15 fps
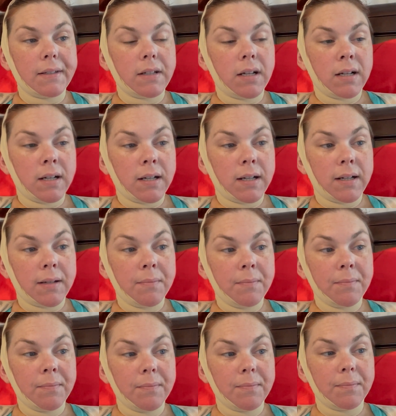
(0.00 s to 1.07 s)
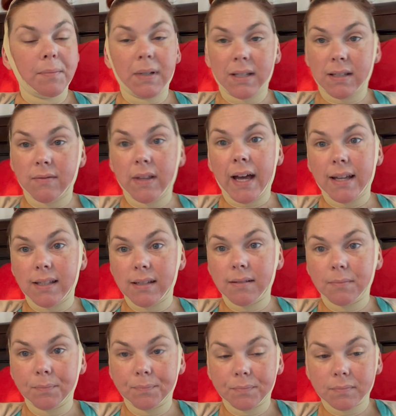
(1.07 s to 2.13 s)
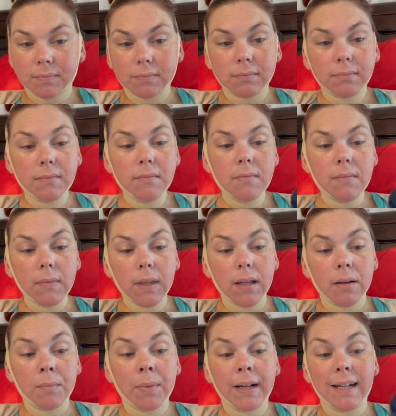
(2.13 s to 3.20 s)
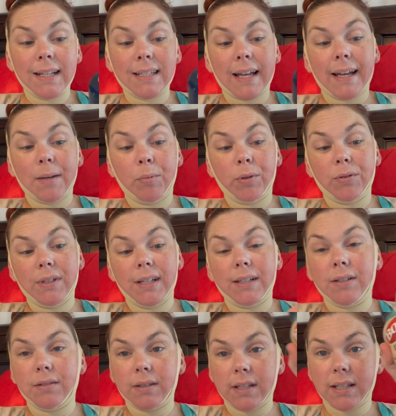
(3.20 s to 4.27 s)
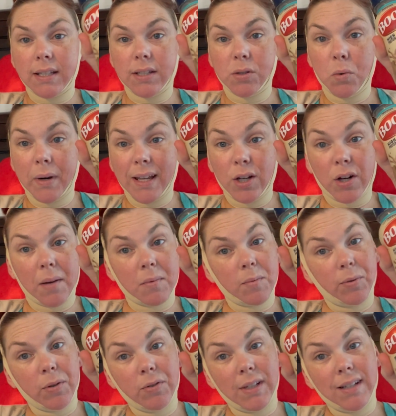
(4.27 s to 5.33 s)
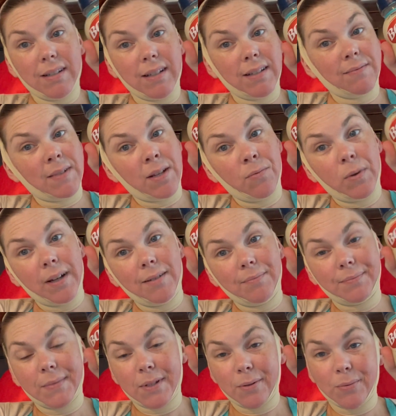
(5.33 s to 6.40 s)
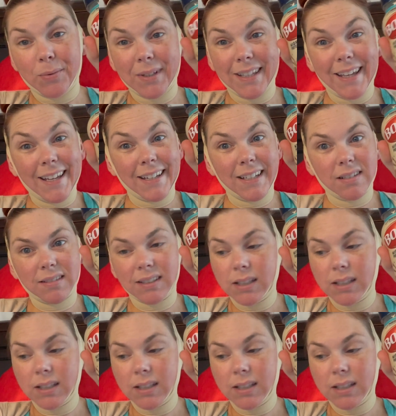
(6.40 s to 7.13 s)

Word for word: um, because of that. But it is high protein. This is twenty grams of protein in one, so yay.